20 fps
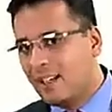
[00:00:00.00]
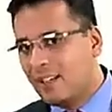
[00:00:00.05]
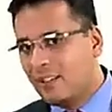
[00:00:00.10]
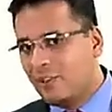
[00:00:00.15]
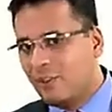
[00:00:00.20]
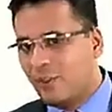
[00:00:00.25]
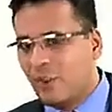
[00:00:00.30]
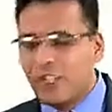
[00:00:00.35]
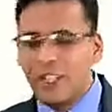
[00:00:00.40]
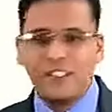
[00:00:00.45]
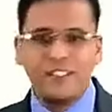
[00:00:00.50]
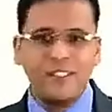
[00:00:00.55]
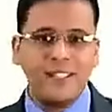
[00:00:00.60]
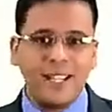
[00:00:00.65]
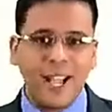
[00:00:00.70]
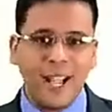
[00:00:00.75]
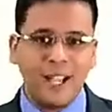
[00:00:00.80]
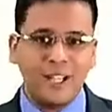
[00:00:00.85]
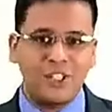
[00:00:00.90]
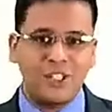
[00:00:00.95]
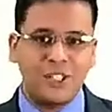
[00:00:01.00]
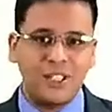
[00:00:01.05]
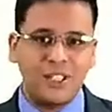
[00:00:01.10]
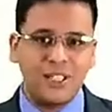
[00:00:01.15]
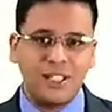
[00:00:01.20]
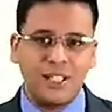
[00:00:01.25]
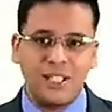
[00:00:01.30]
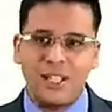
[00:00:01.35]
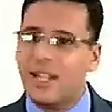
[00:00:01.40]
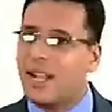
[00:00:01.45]
For this reaction,
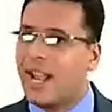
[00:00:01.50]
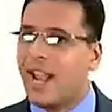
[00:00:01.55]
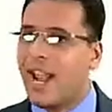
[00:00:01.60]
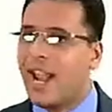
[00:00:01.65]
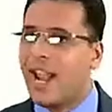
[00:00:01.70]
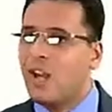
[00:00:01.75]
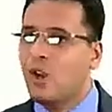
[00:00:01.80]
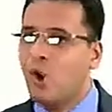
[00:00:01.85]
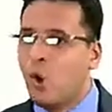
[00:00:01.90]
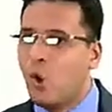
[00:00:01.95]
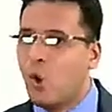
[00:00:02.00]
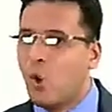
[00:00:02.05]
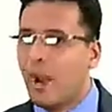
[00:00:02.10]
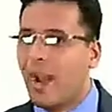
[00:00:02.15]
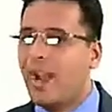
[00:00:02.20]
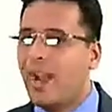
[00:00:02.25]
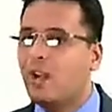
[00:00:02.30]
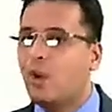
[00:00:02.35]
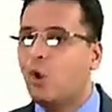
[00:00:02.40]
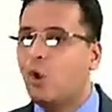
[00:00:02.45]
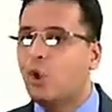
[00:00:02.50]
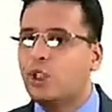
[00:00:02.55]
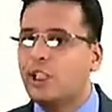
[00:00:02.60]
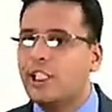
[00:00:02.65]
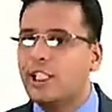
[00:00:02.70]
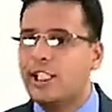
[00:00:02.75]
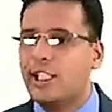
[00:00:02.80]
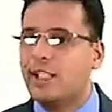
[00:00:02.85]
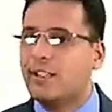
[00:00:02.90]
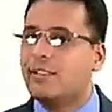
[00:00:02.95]
NO and
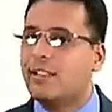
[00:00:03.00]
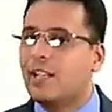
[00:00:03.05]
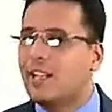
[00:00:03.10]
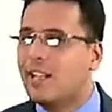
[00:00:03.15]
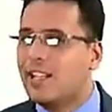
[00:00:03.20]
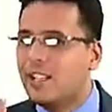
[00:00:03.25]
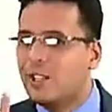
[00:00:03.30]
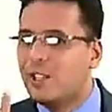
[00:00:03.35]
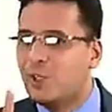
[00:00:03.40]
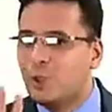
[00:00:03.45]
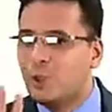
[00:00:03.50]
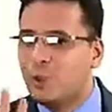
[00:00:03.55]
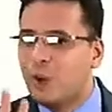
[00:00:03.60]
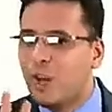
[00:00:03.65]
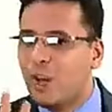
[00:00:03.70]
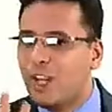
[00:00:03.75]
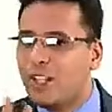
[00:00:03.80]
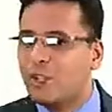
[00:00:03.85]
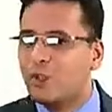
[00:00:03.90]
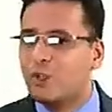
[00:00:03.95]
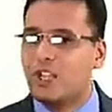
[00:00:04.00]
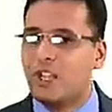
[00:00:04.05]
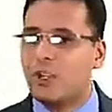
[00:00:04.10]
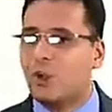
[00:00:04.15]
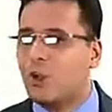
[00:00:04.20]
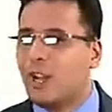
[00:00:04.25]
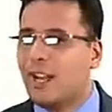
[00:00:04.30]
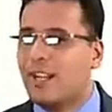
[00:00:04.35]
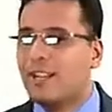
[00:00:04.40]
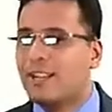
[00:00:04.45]
O3, that is 2 molecules are
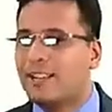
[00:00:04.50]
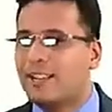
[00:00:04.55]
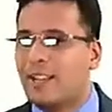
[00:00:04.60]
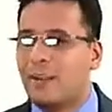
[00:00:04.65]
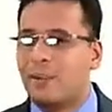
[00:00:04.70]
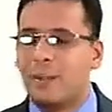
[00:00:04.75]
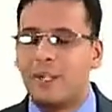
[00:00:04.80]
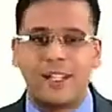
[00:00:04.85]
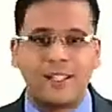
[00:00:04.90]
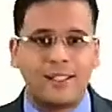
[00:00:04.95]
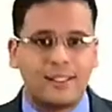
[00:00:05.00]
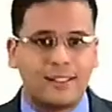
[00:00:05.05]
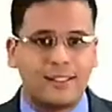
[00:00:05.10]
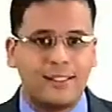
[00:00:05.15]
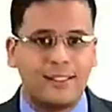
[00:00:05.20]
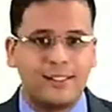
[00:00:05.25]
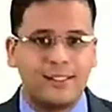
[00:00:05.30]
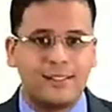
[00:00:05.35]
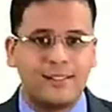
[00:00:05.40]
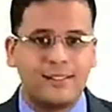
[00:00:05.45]
colliding simultaneously.